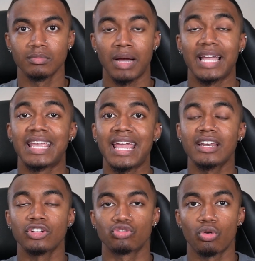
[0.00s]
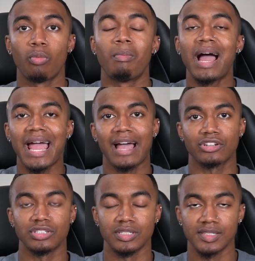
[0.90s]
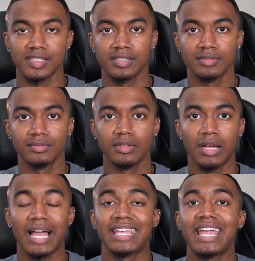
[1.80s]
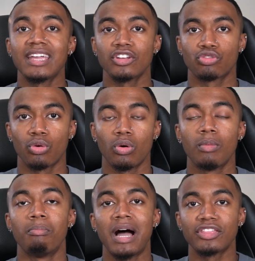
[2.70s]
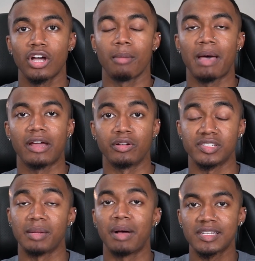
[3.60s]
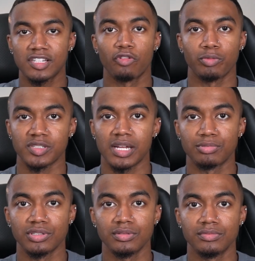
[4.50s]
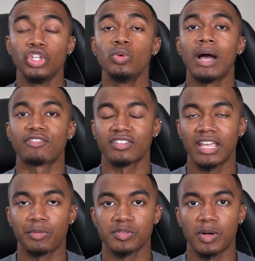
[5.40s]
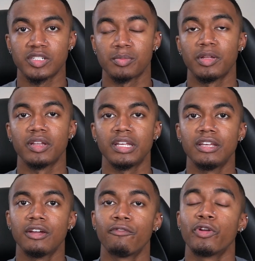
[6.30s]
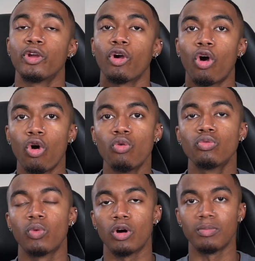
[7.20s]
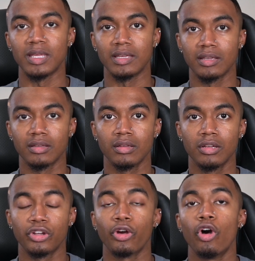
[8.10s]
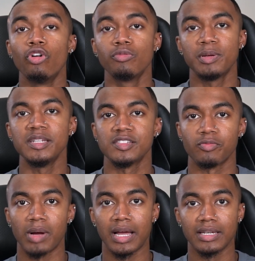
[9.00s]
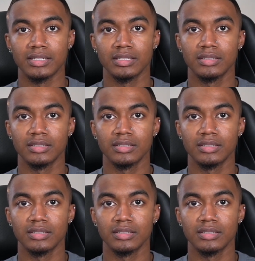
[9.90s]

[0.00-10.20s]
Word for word: I can control my actions. I can control my thought patterns and my self perception. You have to take responsibility for your own well being, your own peace of mind.